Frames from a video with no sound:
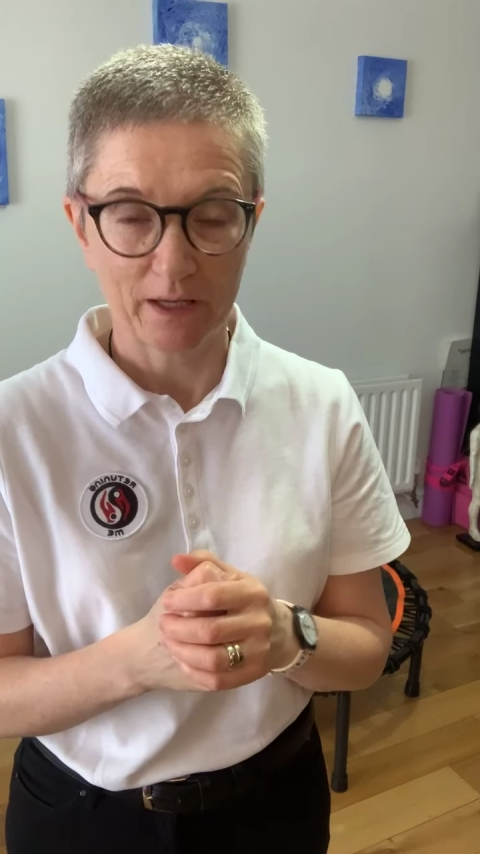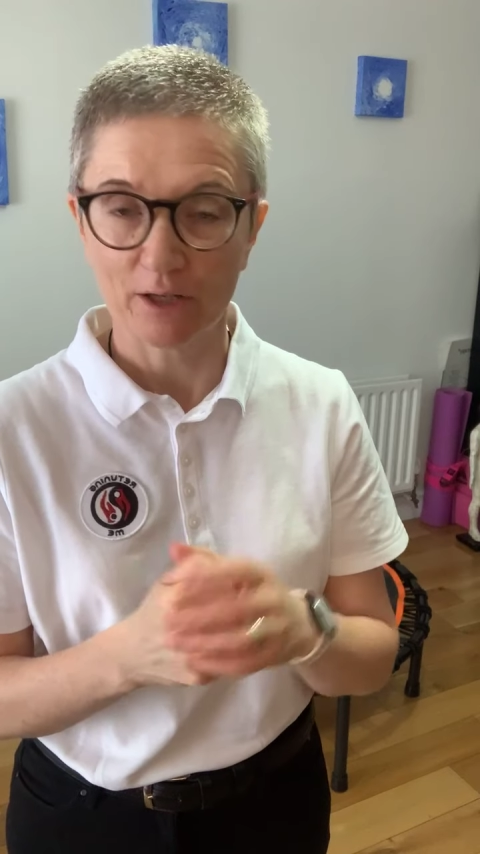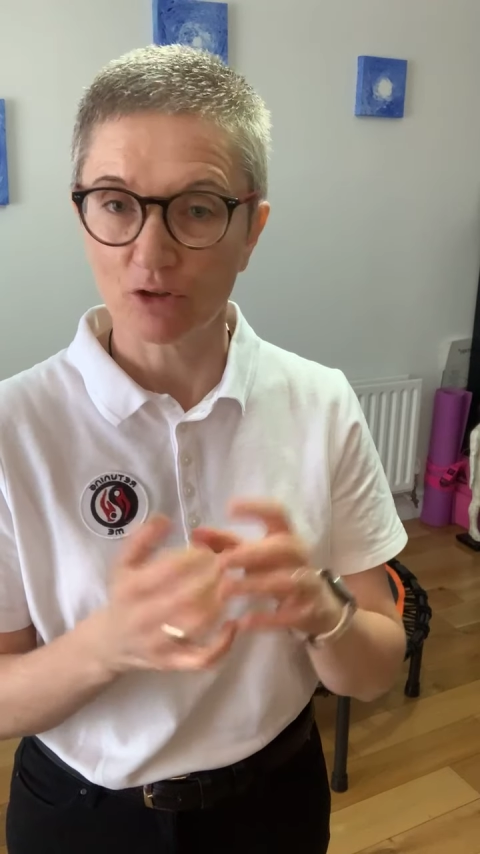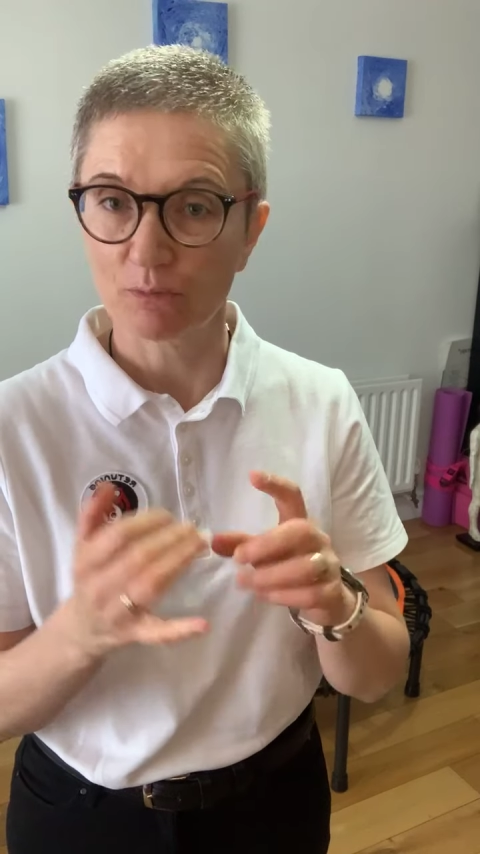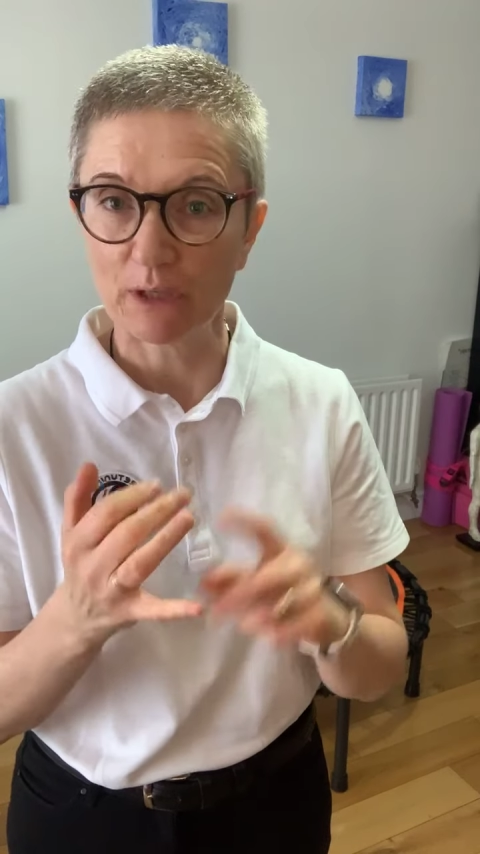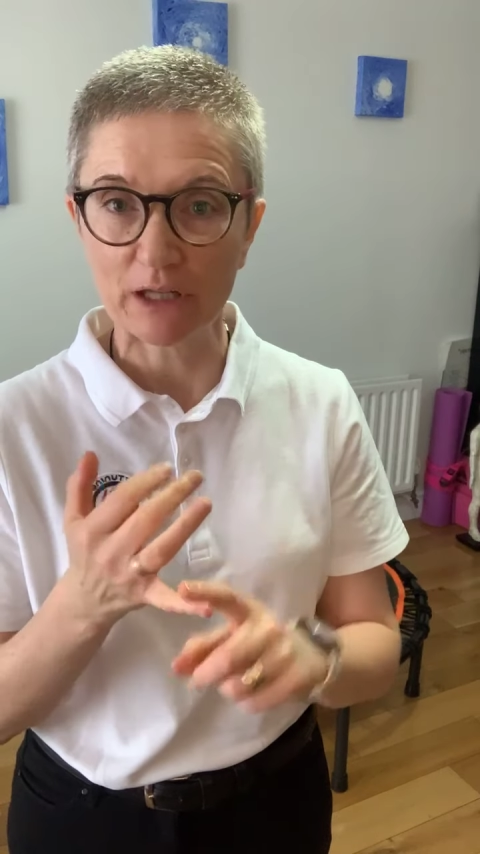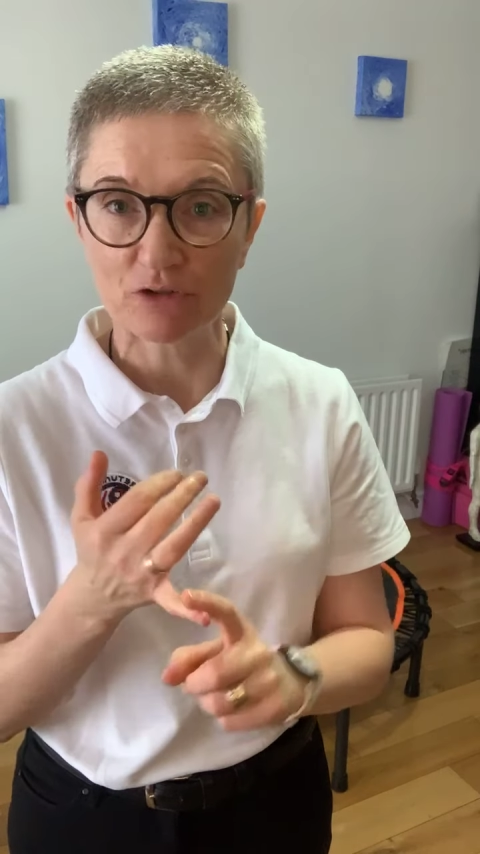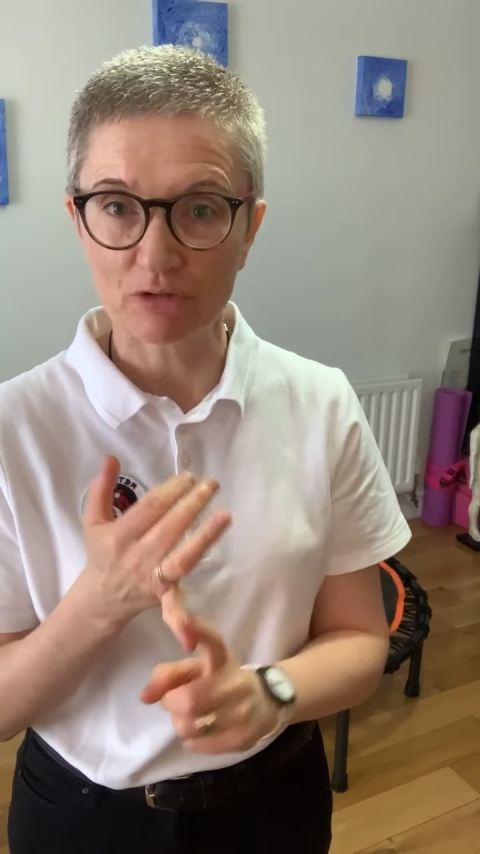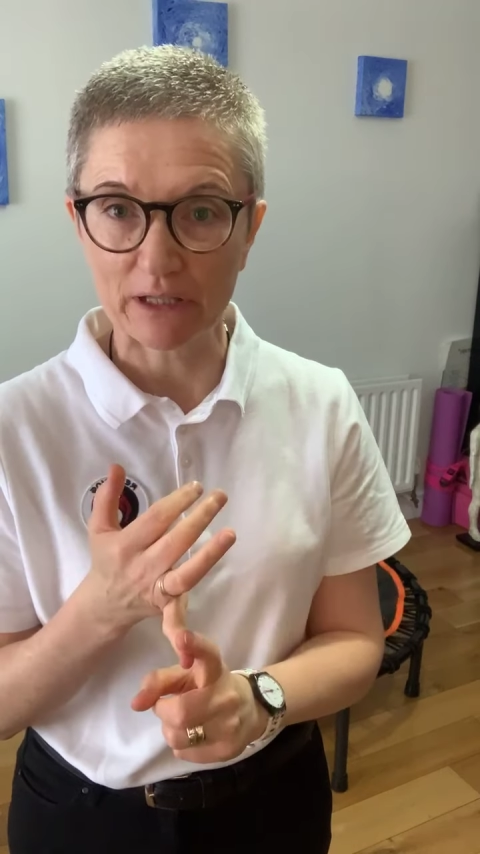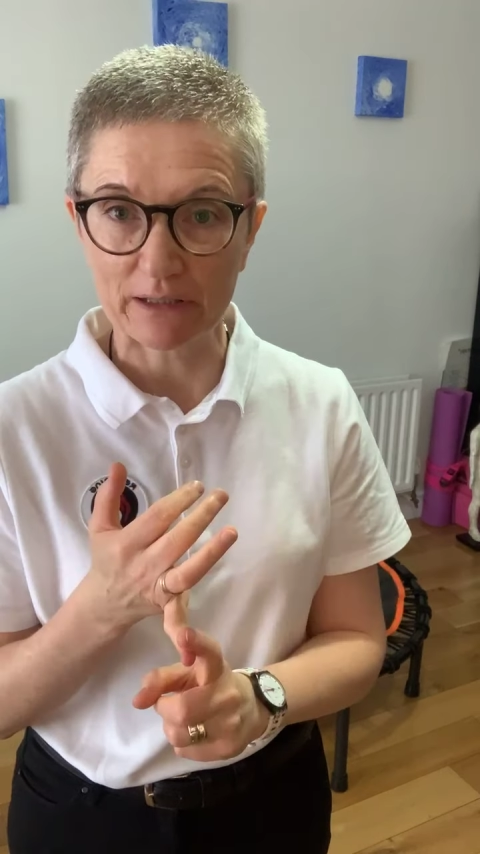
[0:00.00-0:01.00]
It could be
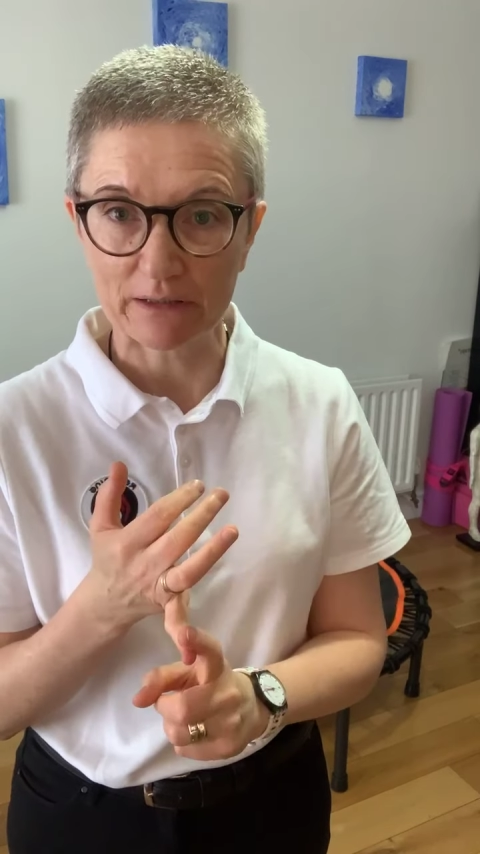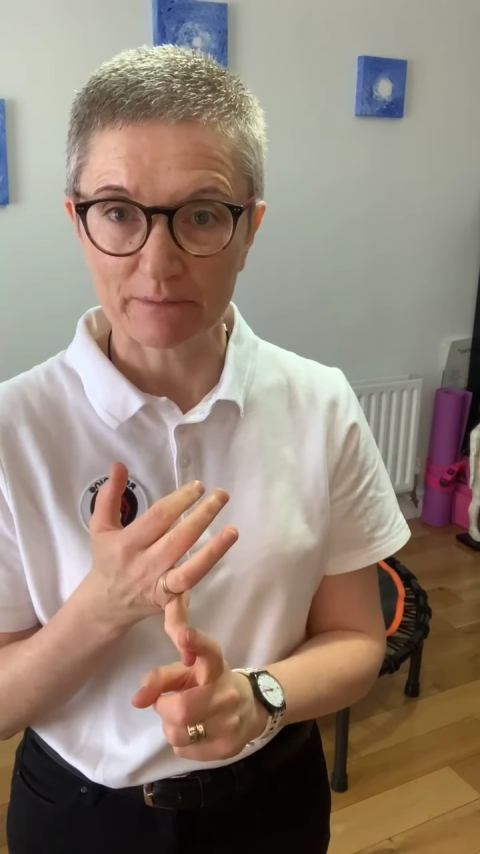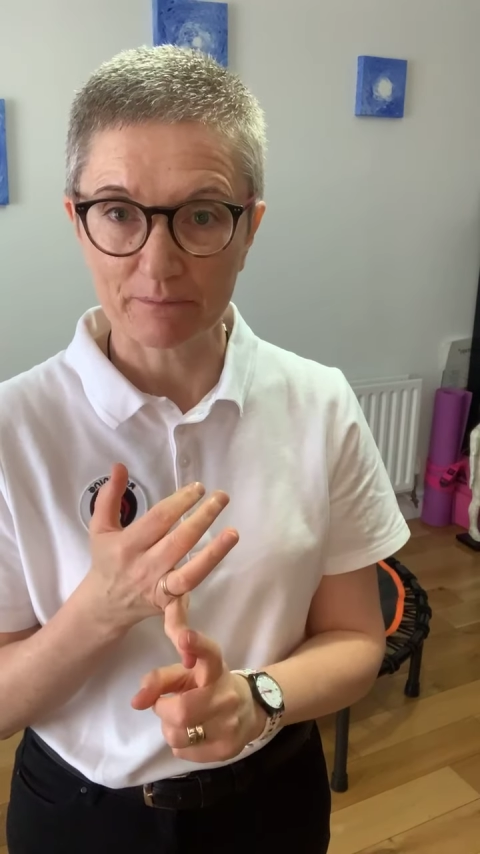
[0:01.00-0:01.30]
age-related.